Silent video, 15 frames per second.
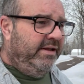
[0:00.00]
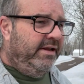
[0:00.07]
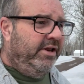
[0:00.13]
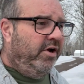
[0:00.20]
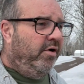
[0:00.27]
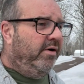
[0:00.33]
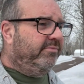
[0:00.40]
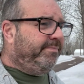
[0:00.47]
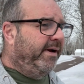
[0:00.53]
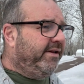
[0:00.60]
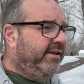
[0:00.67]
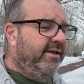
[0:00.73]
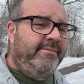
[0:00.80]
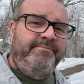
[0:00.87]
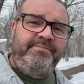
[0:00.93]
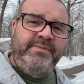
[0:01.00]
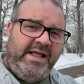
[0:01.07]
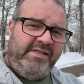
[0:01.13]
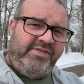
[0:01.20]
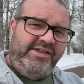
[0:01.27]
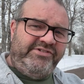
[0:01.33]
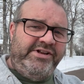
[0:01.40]
you know, but
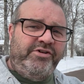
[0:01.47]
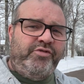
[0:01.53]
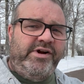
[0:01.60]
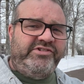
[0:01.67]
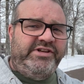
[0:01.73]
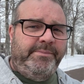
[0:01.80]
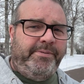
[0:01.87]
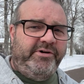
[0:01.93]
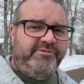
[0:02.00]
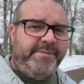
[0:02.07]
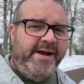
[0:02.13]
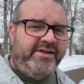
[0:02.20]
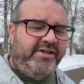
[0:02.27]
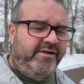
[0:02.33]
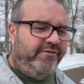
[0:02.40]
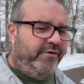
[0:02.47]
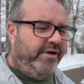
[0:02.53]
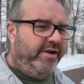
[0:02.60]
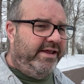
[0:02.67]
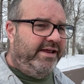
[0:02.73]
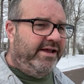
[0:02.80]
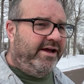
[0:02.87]
this interesting perspective
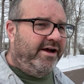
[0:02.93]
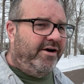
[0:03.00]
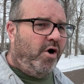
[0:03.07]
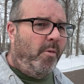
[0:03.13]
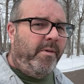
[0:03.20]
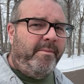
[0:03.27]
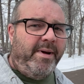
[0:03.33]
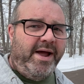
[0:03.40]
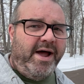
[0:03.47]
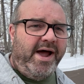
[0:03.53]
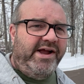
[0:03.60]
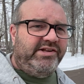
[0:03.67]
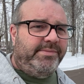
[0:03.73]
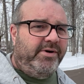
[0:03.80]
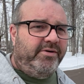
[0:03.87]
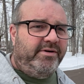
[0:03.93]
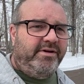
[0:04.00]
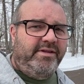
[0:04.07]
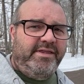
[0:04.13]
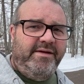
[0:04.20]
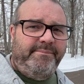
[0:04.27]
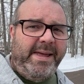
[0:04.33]
really uh, opened my eyes about
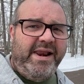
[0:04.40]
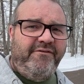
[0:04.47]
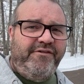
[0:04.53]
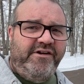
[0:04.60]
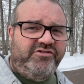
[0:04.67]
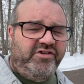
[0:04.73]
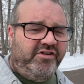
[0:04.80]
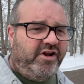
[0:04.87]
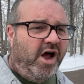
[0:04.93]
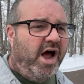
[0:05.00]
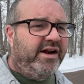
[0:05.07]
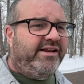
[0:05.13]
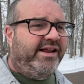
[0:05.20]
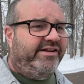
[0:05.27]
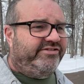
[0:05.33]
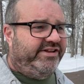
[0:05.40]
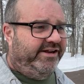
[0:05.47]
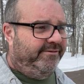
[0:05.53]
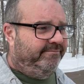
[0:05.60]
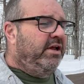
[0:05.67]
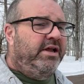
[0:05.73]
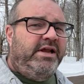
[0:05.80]
the benefits of
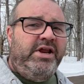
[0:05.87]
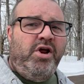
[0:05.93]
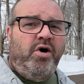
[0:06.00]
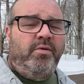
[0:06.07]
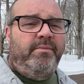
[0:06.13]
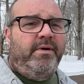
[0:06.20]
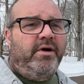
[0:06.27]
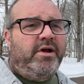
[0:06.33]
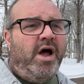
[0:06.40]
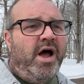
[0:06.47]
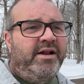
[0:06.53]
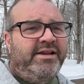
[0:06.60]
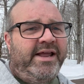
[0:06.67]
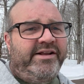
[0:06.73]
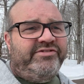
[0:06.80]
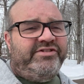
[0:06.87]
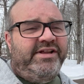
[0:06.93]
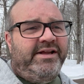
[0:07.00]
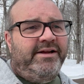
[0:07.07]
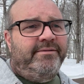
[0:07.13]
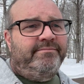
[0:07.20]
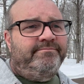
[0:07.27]
contesting. You know,
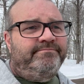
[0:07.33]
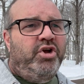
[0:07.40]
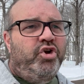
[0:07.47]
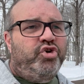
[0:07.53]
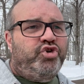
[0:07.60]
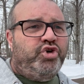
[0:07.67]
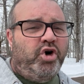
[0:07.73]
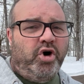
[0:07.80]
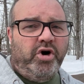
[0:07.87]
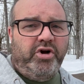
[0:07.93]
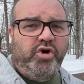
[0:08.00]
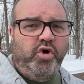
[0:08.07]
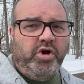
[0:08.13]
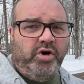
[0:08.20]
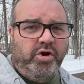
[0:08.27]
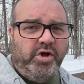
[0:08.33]
contesting sure, you can